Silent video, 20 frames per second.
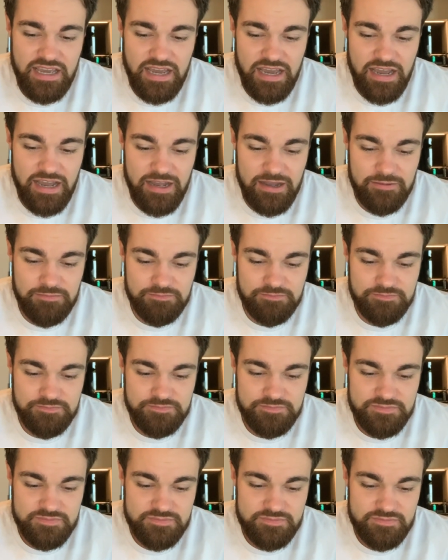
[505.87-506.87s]

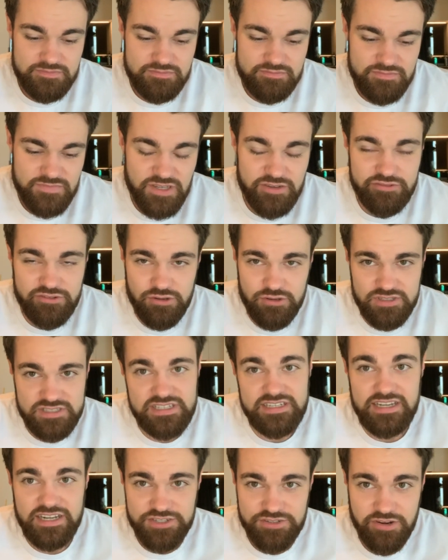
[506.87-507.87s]
Of course,
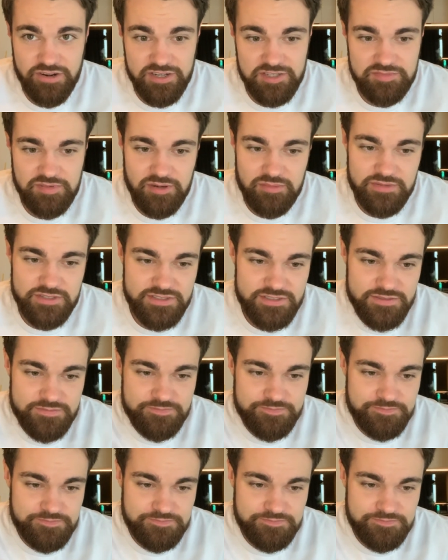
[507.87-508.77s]
conduct your own experiments.